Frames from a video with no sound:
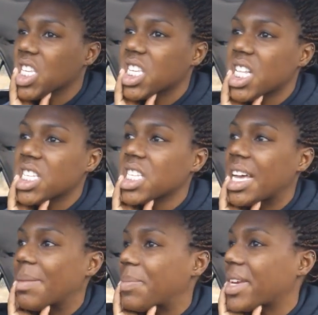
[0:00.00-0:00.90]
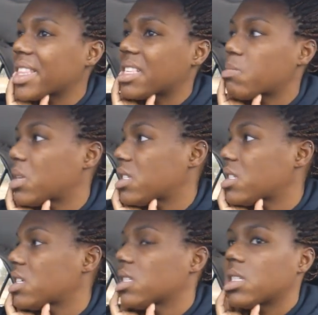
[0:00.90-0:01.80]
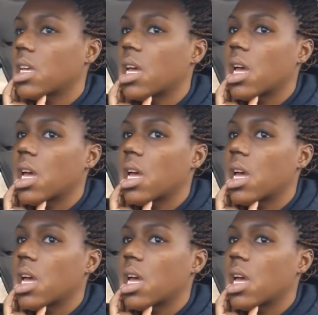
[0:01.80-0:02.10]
See, this is how big this place is.